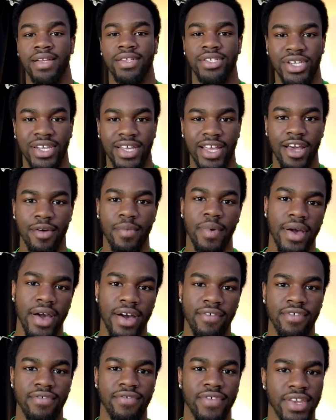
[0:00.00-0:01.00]
Check out my
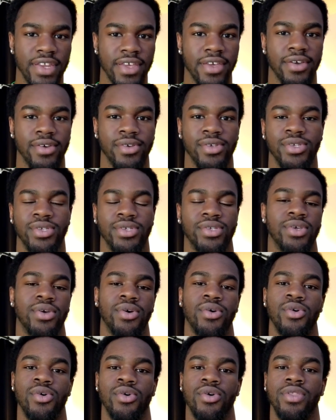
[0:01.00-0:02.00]
other videos
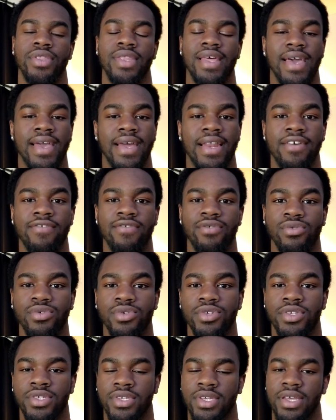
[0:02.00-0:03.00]
on
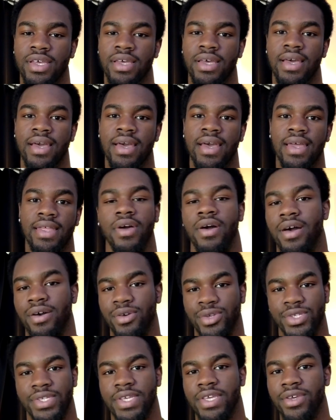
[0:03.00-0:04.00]
A-levels and
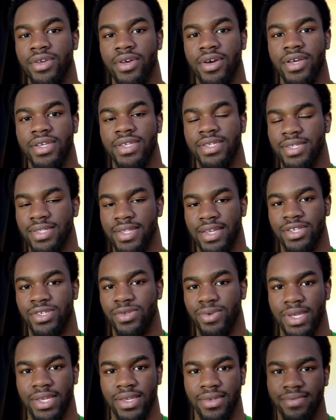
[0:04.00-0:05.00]
I'll see you guys
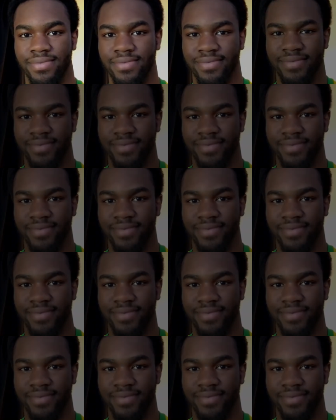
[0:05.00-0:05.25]
next week.